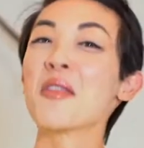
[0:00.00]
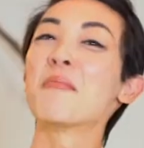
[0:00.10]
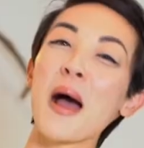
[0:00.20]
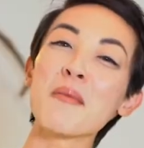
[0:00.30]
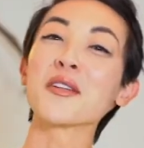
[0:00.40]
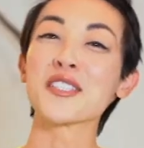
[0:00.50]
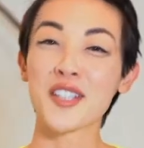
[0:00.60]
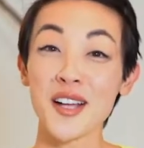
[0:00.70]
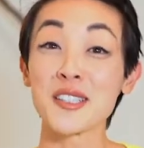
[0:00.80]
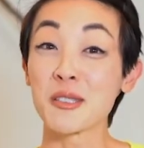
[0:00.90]
The Bible is
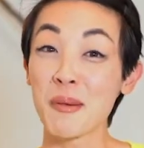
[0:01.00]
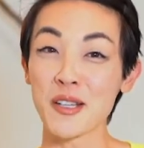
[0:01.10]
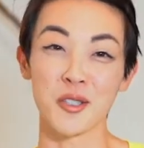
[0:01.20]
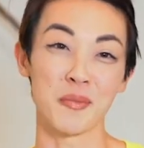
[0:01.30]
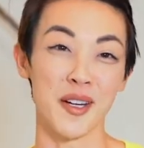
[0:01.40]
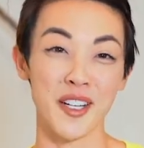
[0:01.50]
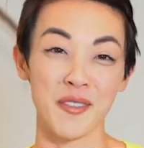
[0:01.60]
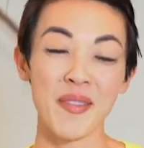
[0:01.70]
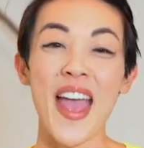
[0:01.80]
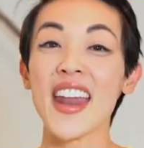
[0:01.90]
God's special book.
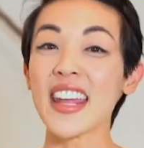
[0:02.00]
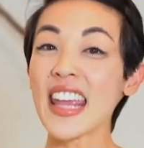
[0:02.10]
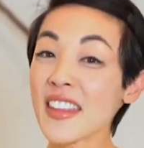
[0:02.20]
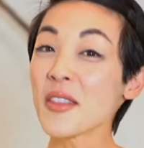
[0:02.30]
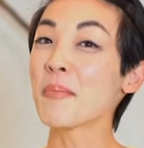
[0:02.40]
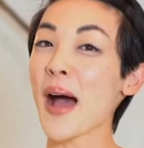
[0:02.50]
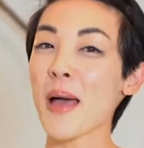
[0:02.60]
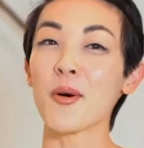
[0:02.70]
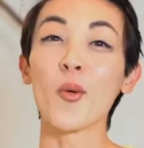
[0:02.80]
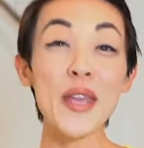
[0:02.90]
And in the
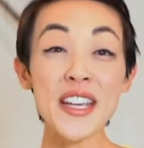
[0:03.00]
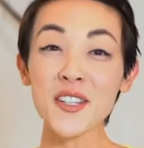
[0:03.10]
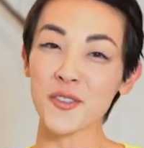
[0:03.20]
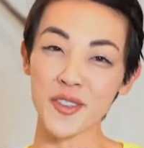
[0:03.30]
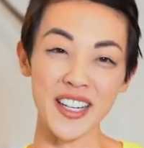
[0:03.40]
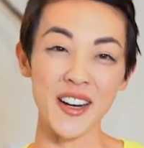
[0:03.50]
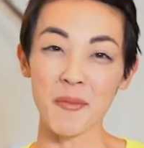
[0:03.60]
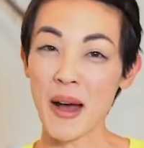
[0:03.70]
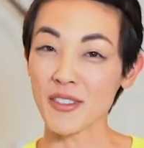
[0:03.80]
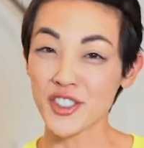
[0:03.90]
Bible, we can read
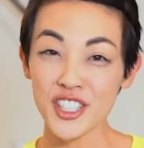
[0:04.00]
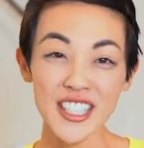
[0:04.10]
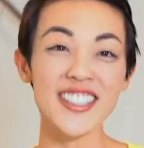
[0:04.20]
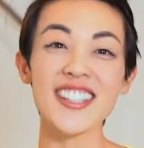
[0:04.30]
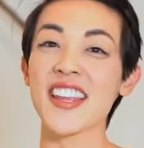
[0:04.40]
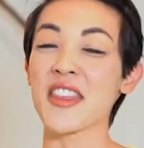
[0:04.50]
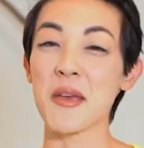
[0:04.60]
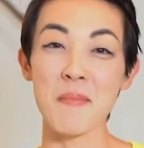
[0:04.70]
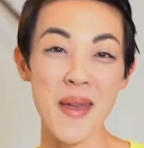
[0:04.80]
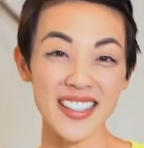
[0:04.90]
about Jesus and the
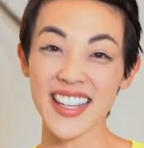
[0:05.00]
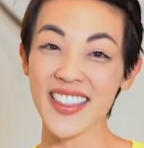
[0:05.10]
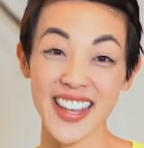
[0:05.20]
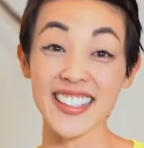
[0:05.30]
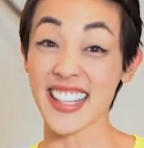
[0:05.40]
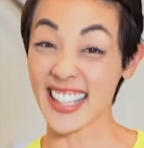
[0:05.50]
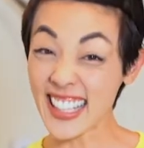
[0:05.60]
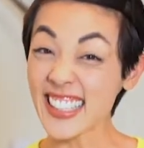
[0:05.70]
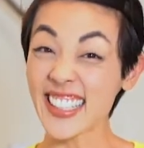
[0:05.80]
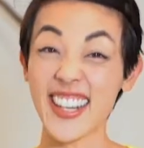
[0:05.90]
amazing things that
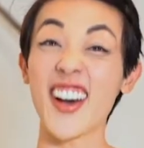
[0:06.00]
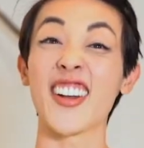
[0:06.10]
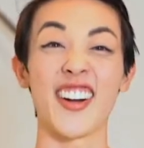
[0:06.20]
he did on